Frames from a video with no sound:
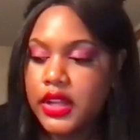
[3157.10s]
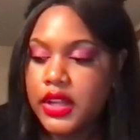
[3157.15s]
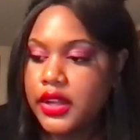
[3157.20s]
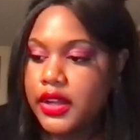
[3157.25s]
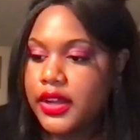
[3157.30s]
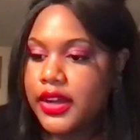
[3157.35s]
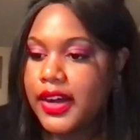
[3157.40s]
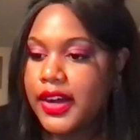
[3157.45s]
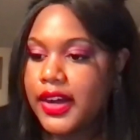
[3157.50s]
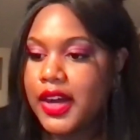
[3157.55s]

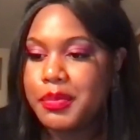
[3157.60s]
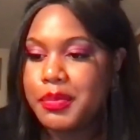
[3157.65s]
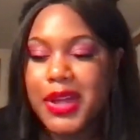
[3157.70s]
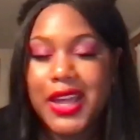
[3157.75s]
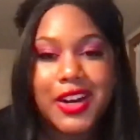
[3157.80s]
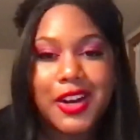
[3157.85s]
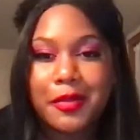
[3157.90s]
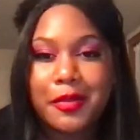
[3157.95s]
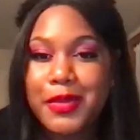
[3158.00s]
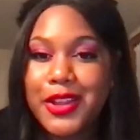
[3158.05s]

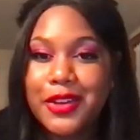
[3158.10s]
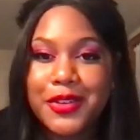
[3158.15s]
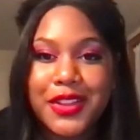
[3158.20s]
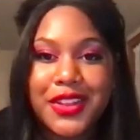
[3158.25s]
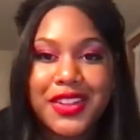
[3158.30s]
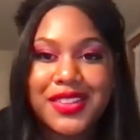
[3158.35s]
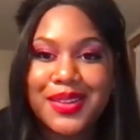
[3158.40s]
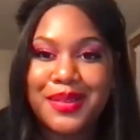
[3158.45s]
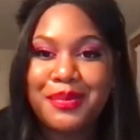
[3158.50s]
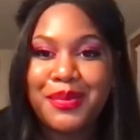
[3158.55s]
Ended up being
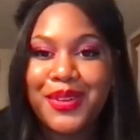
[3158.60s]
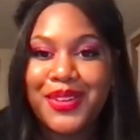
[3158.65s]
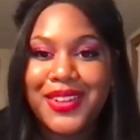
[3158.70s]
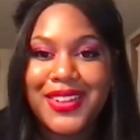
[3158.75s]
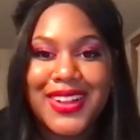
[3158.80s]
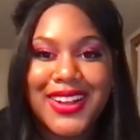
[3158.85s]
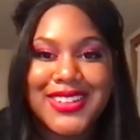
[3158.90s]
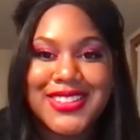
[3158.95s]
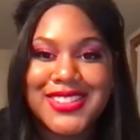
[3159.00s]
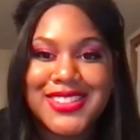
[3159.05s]
really
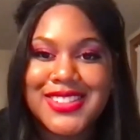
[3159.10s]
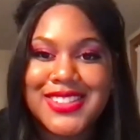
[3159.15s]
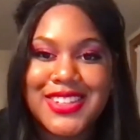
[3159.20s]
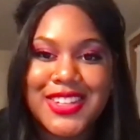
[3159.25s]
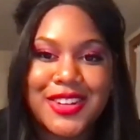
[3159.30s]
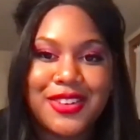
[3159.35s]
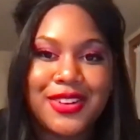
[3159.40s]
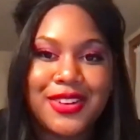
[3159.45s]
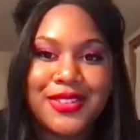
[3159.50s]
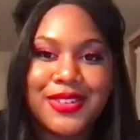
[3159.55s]
simple. I just,
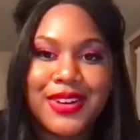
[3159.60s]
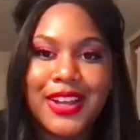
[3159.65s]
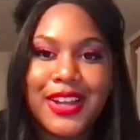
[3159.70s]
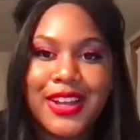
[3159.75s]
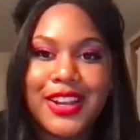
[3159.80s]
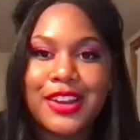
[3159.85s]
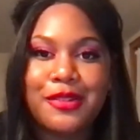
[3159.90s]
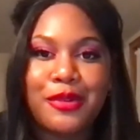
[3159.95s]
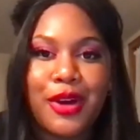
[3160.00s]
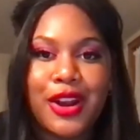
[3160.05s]
I
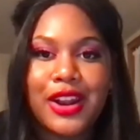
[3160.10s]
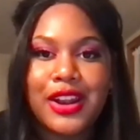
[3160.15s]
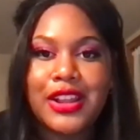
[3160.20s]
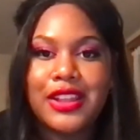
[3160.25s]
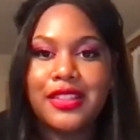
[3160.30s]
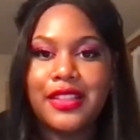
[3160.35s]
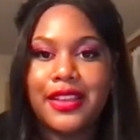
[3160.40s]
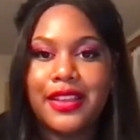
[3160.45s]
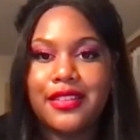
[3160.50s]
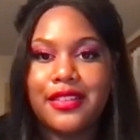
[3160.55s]
didn't want
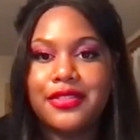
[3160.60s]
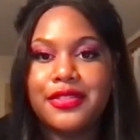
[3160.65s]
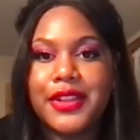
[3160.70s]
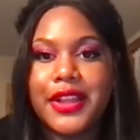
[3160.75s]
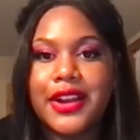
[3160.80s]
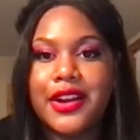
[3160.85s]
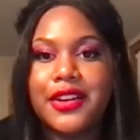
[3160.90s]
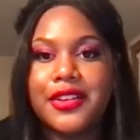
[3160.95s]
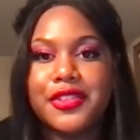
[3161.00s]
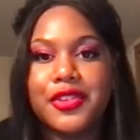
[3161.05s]
any like
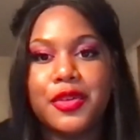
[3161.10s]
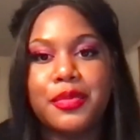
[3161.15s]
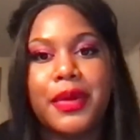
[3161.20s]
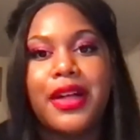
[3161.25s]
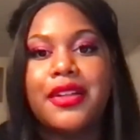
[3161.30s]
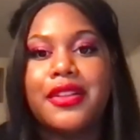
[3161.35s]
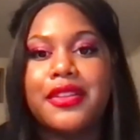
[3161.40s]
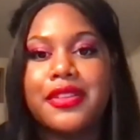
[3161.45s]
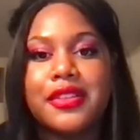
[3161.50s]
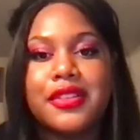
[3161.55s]
flares or
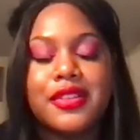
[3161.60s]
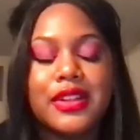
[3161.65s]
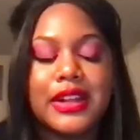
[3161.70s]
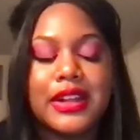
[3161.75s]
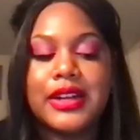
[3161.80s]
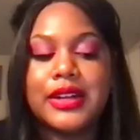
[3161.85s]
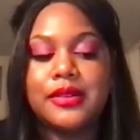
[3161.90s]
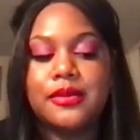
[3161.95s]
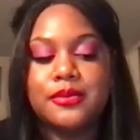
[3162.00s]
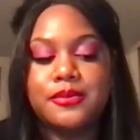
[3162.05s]
bells.
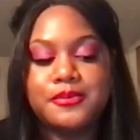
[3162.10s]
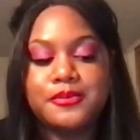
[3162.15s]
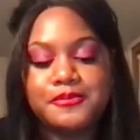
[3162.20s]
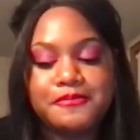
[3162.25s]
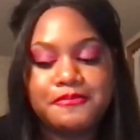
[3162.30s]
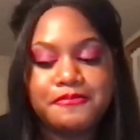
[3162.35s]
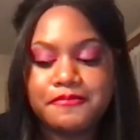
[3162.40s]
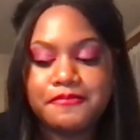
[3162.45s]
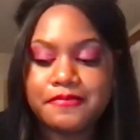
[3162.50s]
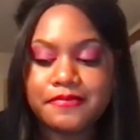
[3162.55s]
I
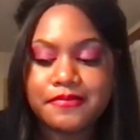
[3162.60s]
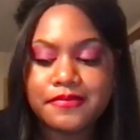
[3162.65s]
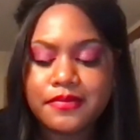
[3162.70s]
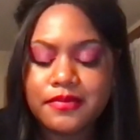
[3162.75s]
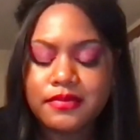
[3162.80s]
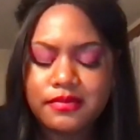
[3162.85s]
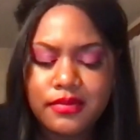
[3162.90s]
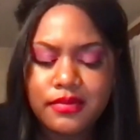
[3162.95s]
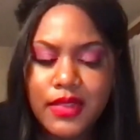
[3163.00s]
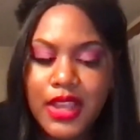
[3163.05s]

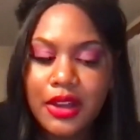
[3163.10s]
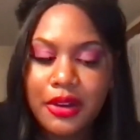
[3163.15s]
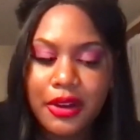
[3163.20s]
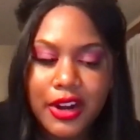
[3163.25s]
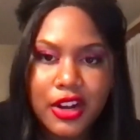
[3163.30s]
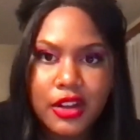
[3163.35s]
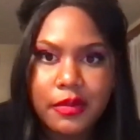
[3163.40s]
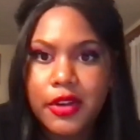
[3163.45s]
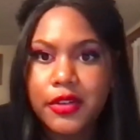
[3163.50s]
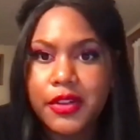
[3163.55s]

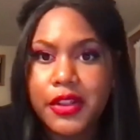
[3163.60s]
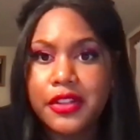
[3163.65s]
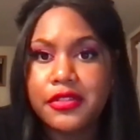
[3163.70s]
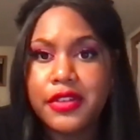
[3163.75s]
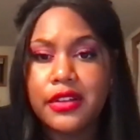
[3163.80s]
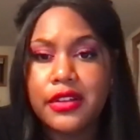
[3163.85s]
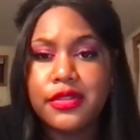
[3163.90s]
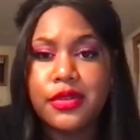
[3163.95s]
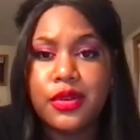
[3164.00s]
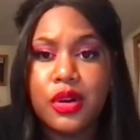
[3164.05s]
wanted to be really
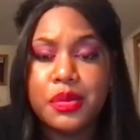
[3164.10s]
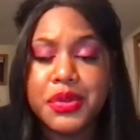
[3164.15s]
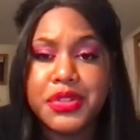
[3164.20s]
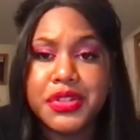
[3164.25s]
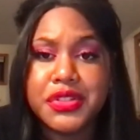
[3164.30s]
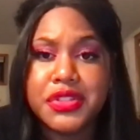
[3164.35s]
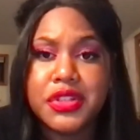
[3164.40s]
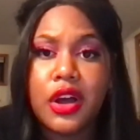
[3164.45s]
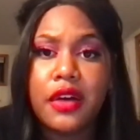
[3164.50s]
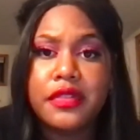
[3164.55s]
straightforward, which
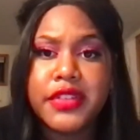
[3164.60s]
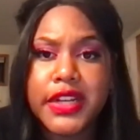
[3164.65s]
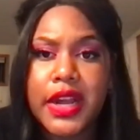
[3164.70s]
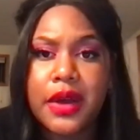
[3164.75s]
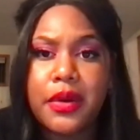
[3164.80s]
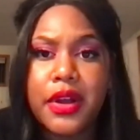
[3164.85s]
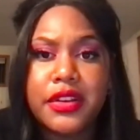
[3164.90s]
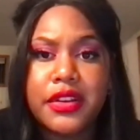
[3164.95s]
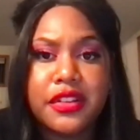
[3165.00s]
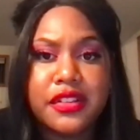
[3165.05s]
is often
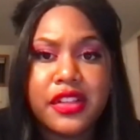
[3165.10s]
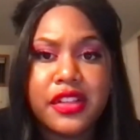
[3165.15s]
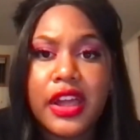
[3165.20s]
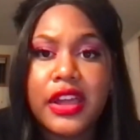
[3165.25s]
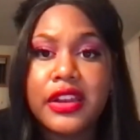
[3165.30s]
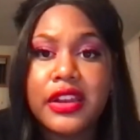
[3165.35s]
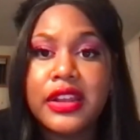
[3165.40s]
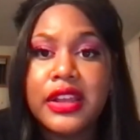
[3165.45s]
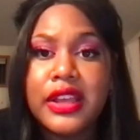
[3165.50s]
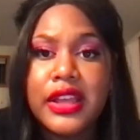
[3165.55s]
how I
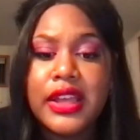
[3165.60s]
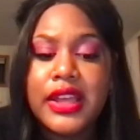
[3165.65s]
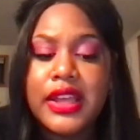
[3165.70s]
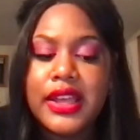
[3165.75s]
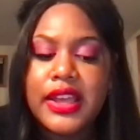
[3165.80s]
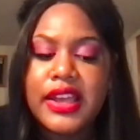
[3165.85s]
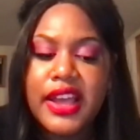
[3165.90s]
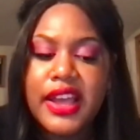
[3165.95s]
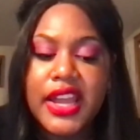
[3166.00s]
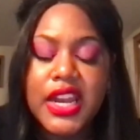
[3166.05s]
design.
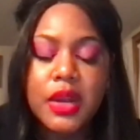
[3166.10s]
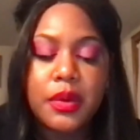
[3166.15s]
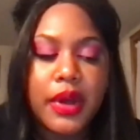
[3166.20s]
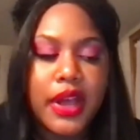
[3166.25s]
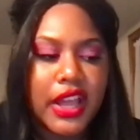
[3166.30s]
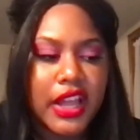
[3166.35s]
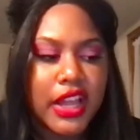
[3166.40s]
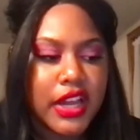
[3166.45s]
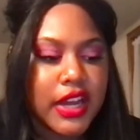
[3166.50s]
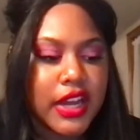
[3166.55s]

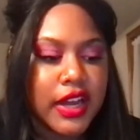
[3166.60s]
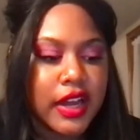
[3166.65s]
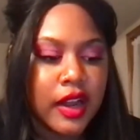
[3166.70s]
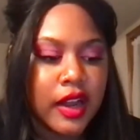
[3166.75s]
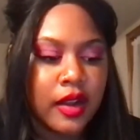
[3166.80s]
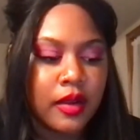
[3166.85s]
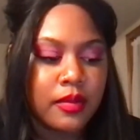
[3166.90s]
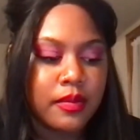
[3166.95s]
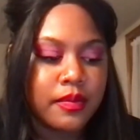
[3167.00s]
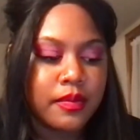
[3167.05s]
Anyway,
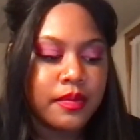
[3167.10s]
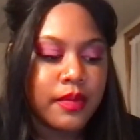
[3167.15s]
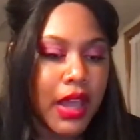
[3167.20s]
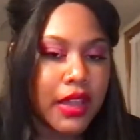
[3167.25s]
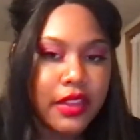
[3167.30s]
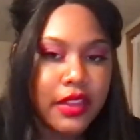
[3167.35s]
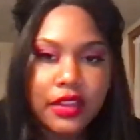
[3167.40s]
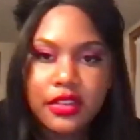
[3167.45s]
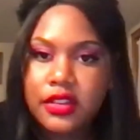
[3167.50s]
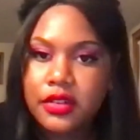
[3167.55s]

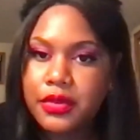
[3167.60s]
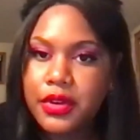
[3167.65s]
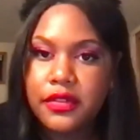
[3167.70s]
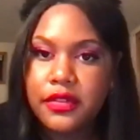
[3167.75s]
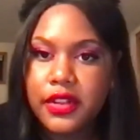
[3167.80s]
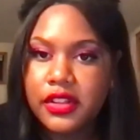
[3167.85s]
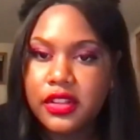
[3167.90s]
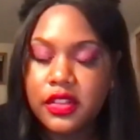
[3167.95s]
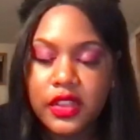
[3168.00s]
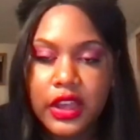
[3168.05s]
I'd like to
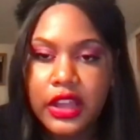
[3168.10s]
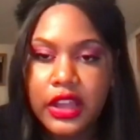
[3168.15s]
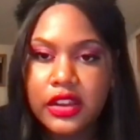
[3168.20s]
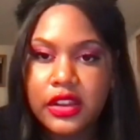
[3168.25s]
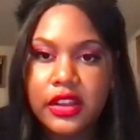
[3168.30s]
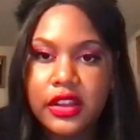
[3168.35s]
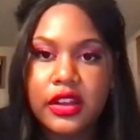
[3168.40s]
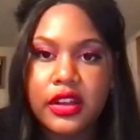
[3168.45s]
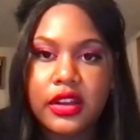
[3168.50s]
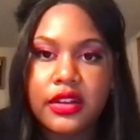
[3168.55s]
revisit the
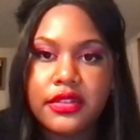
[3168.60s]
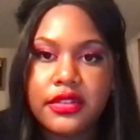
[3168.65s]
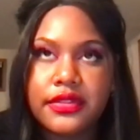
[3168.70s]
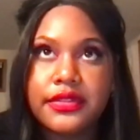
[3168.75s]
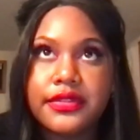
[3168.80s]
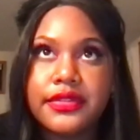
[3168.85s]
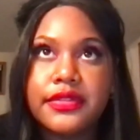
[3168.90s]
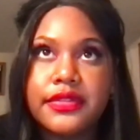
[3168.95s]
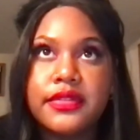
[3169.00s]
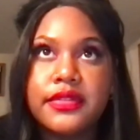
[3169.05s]
idea of